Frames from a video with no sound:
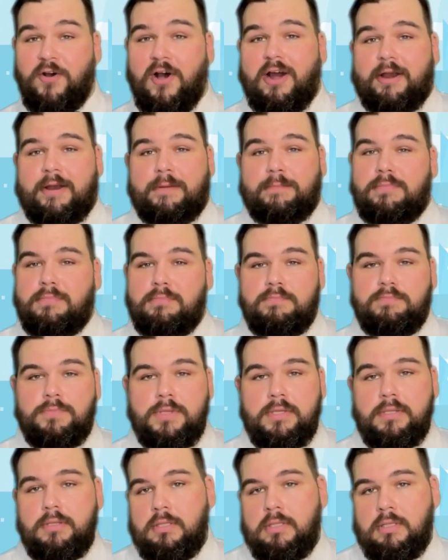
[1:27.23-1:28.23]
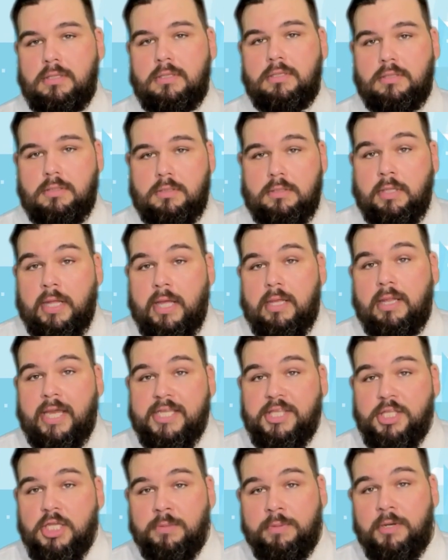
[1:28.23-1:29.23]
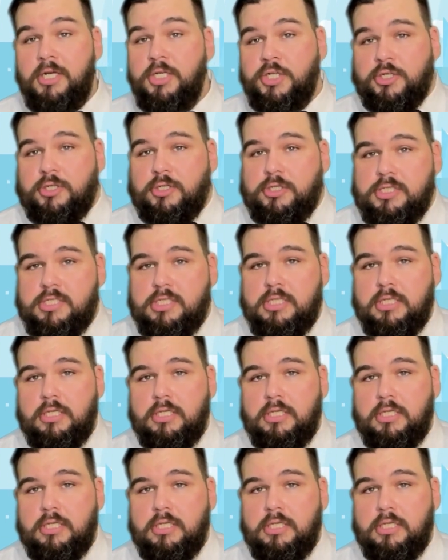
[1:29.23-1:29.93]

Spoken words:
Farm. Like the commercials.